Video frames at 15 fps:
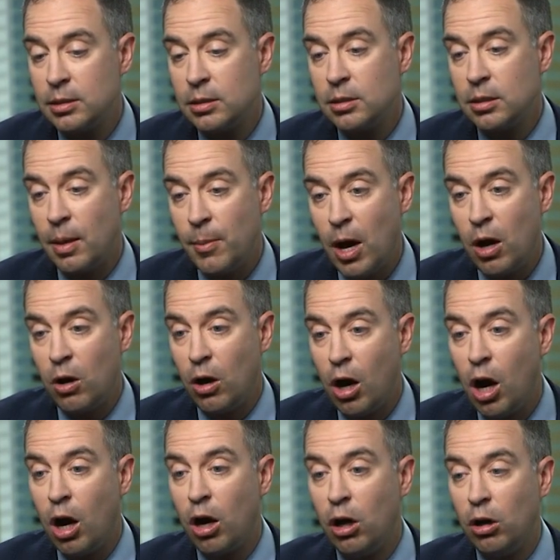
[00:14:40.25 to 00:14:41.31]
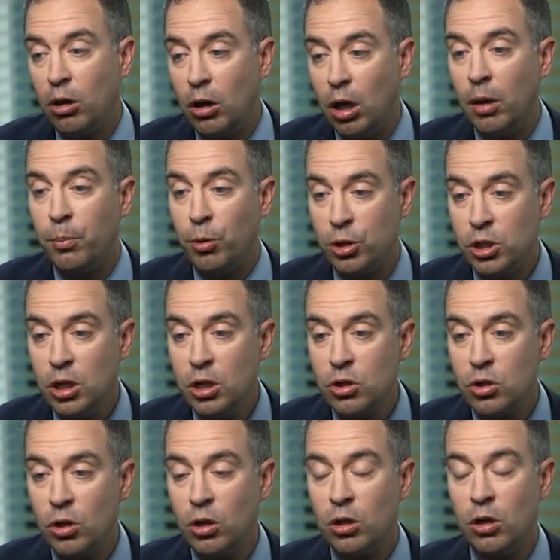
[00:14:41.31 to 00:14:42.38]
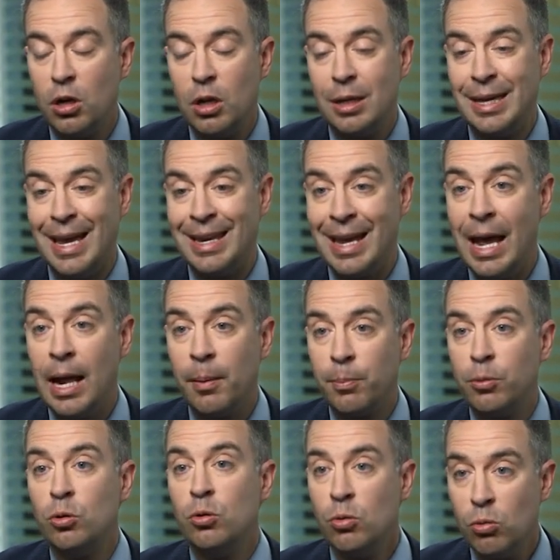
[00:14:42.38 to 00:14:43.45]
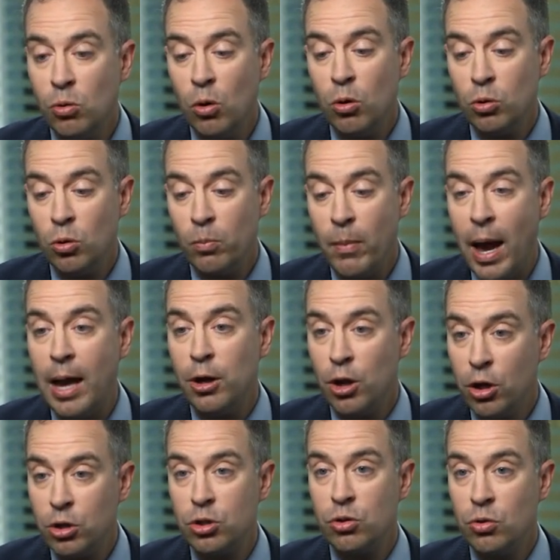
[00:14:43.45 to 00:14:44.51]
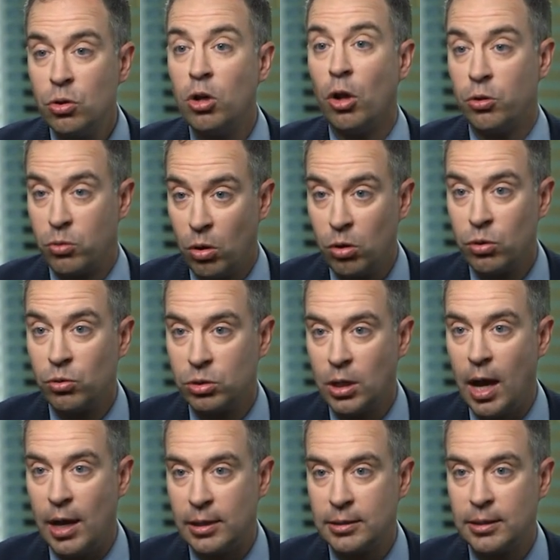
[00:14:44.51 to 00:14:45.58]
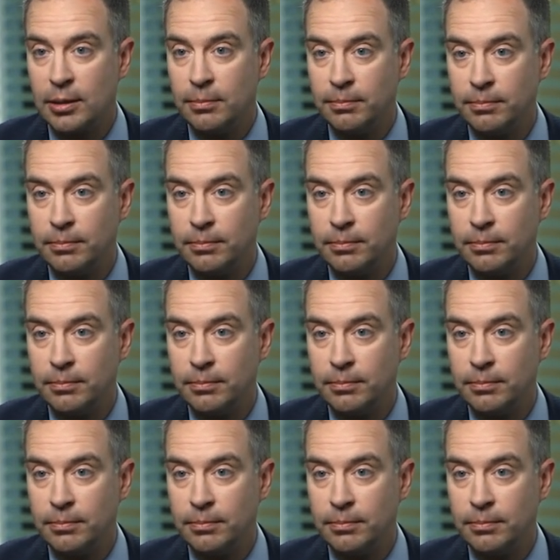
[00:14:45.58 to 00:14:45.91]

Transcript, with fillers: somehow our procedure can help to manage, to control those costs.